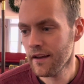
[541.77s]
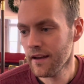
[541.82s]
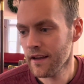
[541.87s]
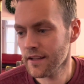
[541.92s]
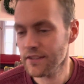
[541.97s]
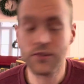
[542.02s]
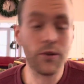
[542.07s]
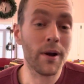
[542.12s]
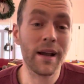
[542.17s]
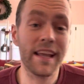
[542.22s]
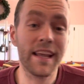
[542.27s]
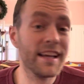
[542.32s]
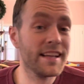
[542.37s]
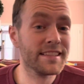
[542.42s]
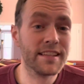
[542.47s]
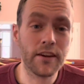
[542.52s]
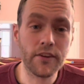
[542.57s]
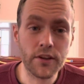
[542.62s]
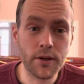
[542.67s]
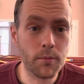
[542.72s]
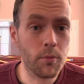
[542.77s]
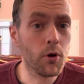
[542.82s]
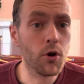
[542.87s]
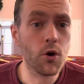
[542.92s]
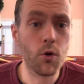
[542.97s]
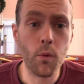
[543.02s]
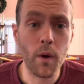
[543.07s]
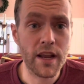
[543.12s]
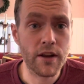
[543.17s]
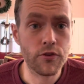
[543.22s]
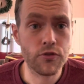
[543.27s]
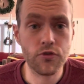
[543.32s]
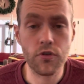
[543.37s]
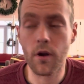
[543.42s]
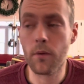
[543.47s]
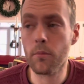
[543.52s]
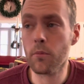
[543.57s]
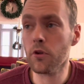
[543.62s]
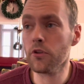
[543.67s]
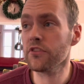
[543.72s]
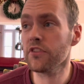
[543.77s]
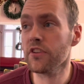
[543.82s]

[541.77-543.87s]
And so I can't tell you to put away your troubles